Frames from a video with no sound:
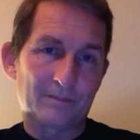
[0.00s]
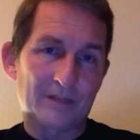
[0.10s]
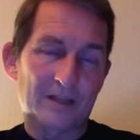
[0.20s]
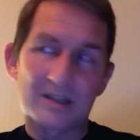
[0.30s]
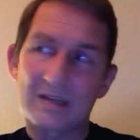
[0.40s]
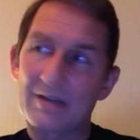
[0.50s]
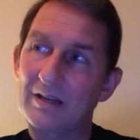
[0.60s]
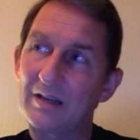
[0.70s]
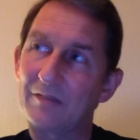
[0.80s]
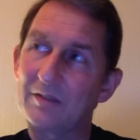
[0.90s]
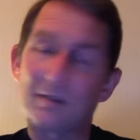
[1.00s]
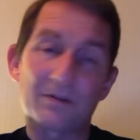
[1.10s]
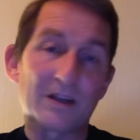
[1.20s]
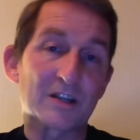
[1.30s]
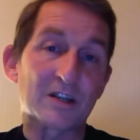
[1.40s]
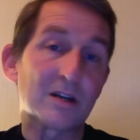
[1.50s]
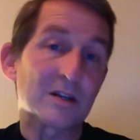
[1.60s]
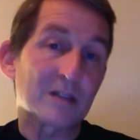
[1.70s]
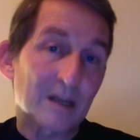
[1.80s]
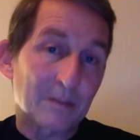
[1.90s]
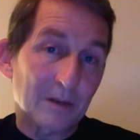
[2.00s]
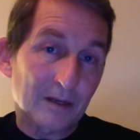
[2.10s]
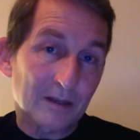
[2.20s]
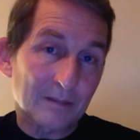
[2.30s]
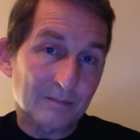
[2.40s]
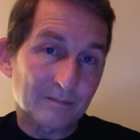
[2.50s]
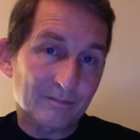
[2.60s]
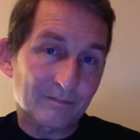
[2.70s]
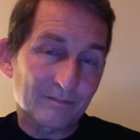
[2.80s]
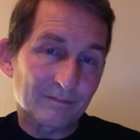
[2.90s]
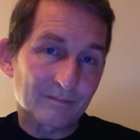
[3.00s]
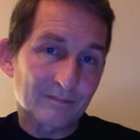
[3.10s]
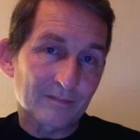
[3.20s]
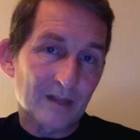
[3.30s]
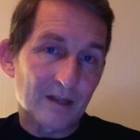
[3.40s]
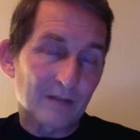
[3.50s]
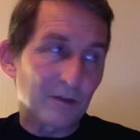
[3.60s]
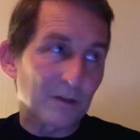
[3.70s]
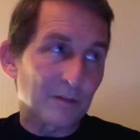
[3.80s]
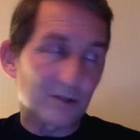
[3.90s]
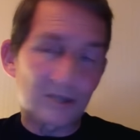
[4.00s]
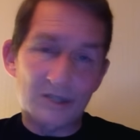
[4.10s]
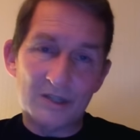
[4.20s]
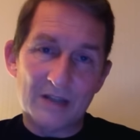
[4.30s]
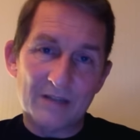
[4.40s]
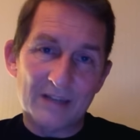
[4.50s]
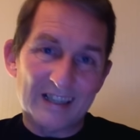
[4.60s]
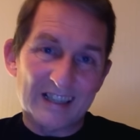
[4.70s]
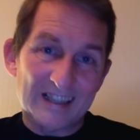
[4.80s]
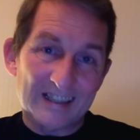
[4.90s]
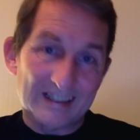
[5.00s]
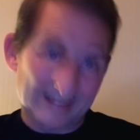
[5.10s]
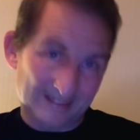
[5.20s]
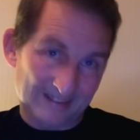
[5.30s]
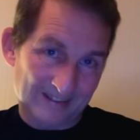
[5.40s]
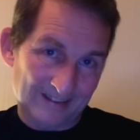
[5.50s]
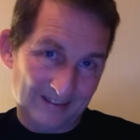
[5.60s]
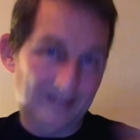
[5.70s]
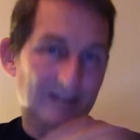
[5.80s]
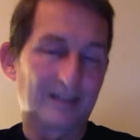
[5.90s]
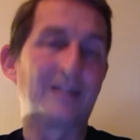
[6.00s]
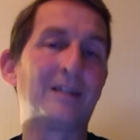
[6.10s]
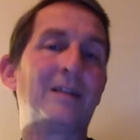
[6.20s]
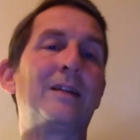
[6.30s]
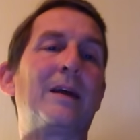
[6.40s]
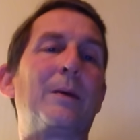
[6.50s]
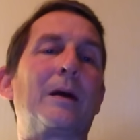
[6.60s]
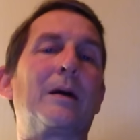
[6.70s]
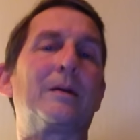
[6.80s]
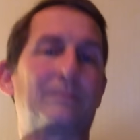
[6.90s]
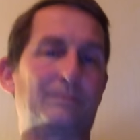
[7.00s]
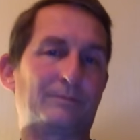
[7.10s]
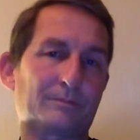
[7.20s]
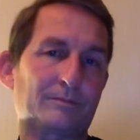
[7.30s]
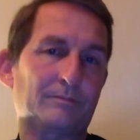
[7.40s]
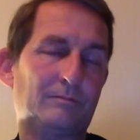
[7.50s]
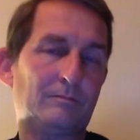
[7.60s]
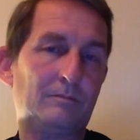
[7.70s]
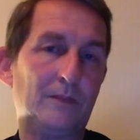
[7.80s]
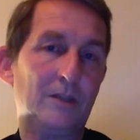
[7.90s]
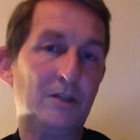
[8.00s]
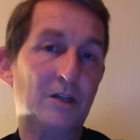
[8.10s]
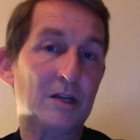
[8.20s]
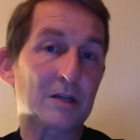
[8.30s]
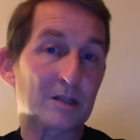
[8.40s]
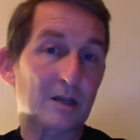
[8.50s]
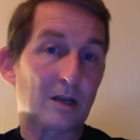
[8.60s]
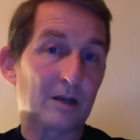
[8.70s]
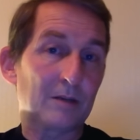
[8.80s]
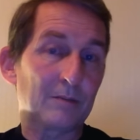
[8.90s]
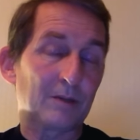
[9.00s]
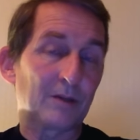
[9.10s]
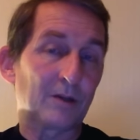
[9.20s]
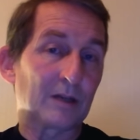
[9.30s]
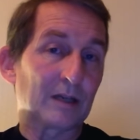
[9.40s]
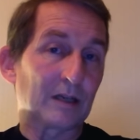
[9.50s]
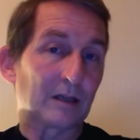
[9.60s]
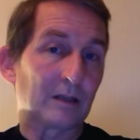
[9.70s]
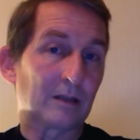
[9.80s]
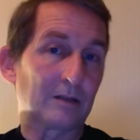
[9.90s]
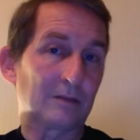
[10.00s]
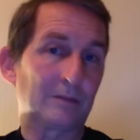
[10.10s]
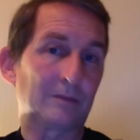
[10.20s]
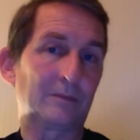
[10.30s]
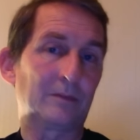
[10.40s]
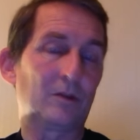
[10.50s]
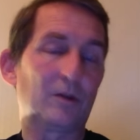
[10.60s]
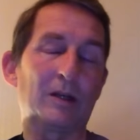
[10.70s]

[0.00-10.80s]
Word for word: and has never lifted a finger to hurt anybody. furthermore, she doesn't have a little kid. There we go. She has a son, but not little. Not